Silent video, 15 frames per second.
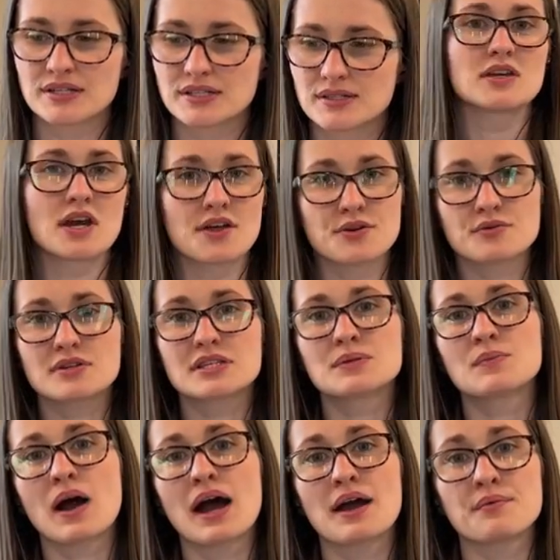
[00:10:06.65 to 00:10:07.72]
The other reason
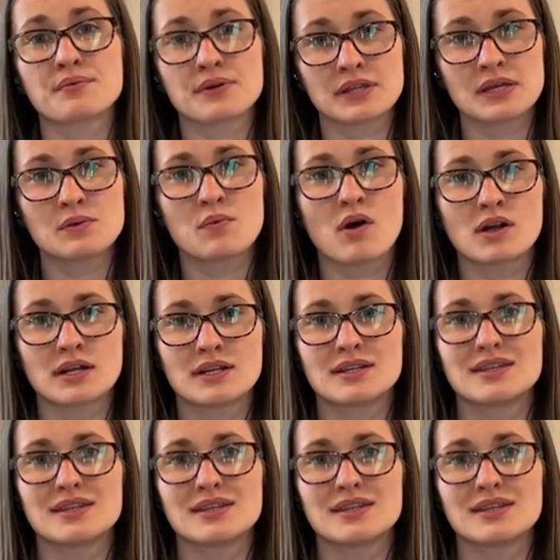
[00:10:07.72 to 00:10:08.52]
why I really wanted